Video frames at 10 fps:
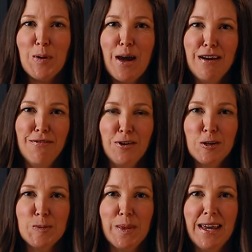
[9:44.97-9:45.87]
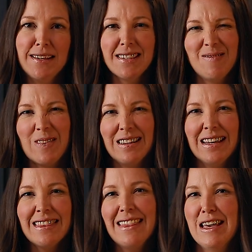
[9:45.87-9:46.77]
to buy your first place,
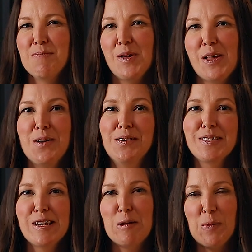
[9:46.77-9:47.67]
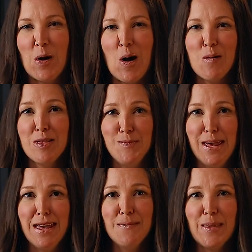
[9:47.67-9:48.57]
click the link below to set up a call with
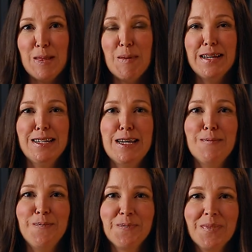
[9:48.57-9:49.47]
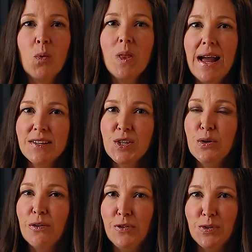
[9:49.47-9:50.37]
me and my team. We'll ask
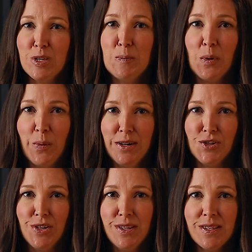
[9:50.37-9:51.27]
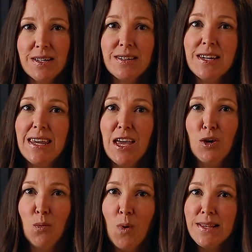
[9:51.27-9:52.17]
you a few simple questions to get
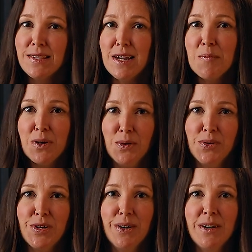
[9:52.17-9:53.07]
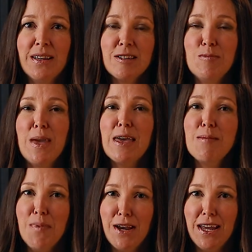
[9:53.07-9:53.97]
you one step closer to
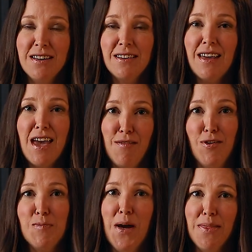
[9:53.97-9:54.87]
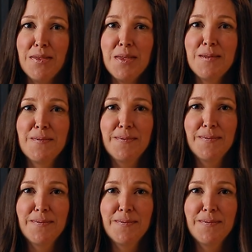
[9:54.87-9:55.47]
making money every month.